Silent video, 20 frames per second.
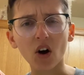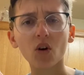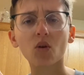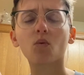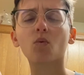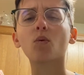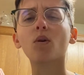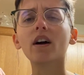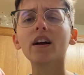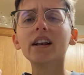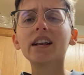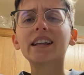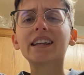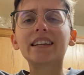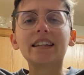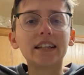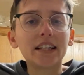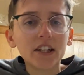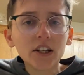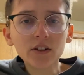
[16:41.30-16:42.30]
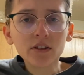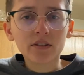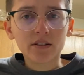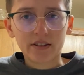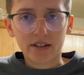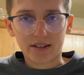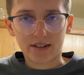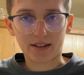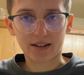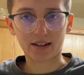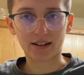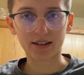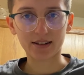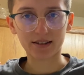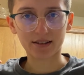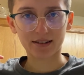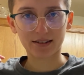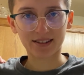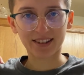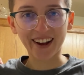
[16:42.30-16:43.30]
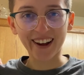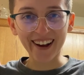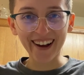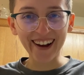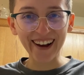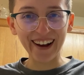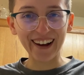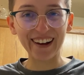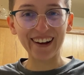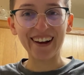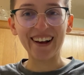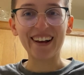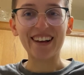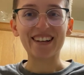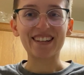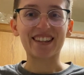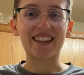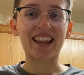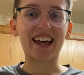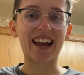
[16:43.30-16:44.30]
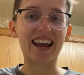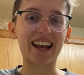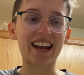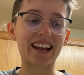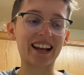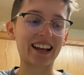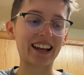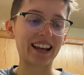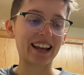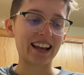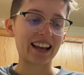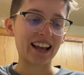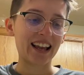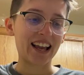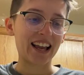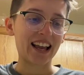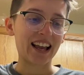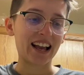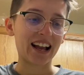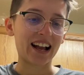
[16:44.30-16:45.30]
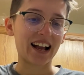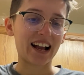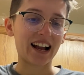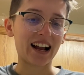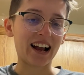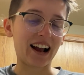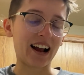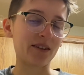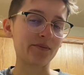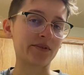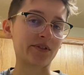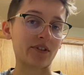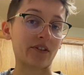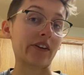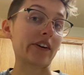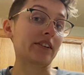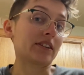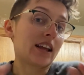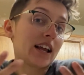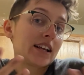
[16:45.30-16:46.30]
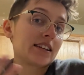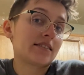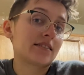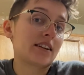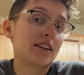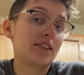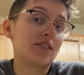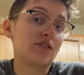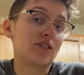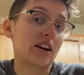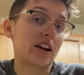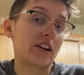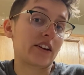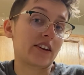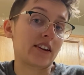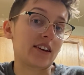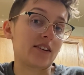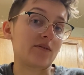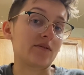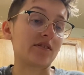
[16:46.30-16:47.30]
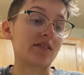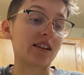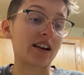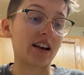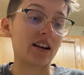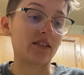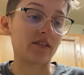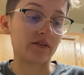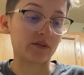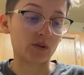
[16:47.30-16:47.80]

What year is this? Like, I'm sorry. Last I check, it was the end of